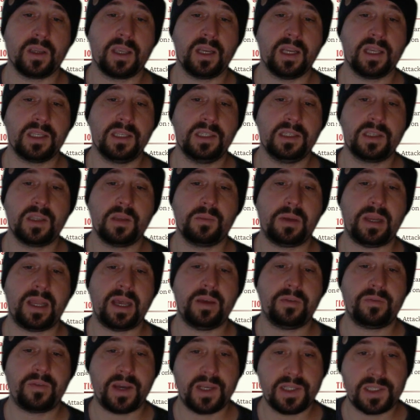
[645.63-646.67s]
connecting to the
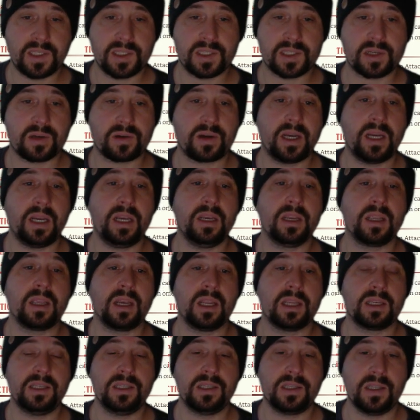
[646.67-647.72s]
player-facing screen,
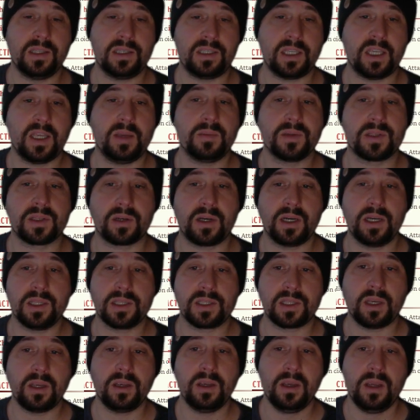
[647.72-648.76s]
connecting to the DM screen.
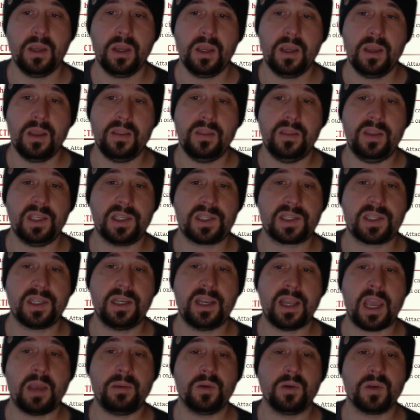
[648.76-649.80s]
So this
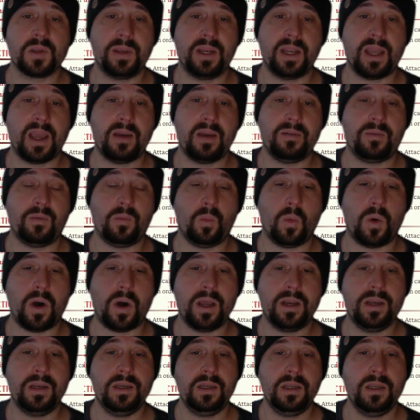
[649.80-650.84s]
enables me to have
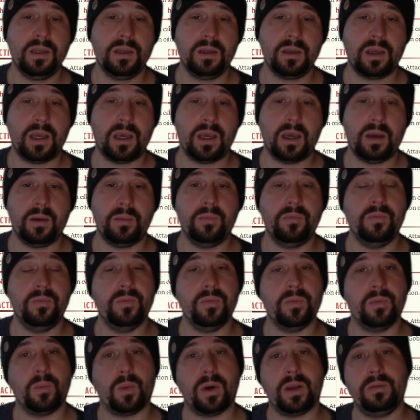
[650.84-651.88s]
one
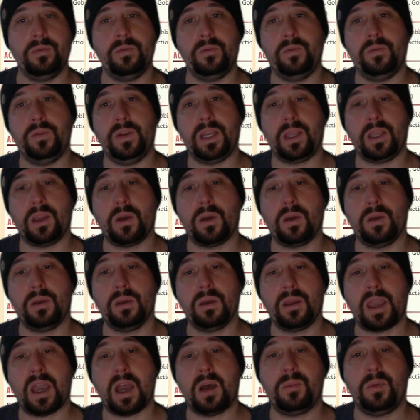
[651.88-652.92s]
video
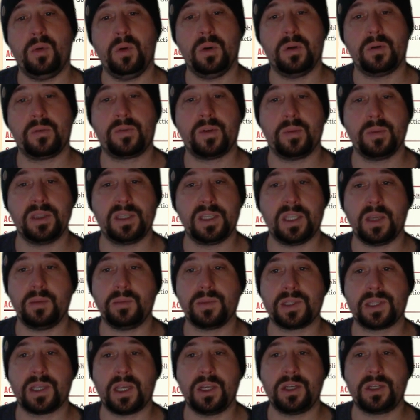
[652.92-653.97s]
output from the DM
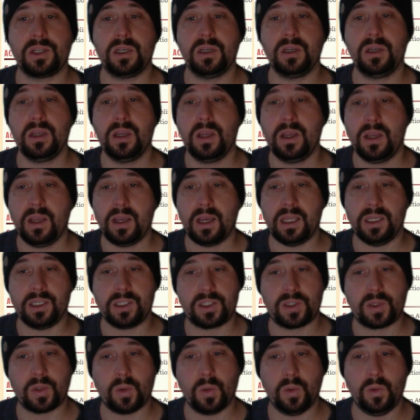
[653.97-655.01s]
station and
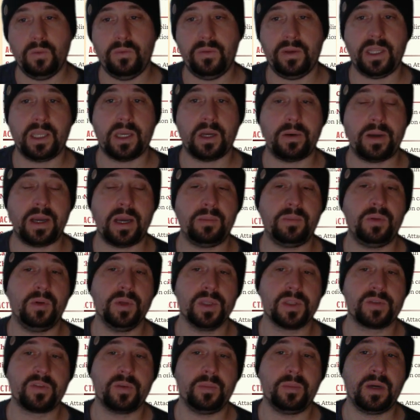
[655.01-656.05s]
two video
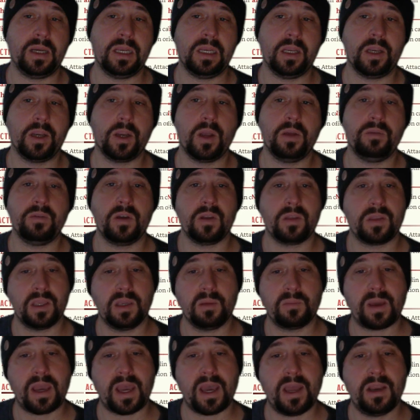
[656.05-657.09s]
outputs from my Lenovo
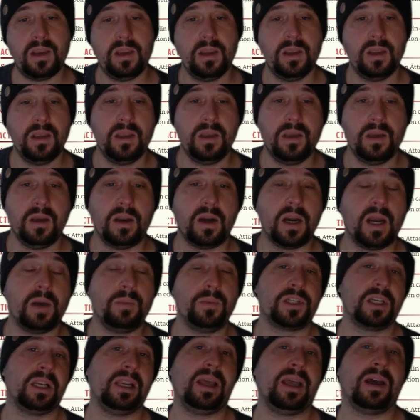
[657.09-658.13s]
ThinkPad. All right,
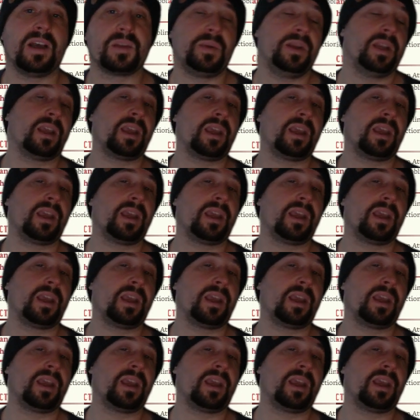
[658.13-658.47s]
which allows me to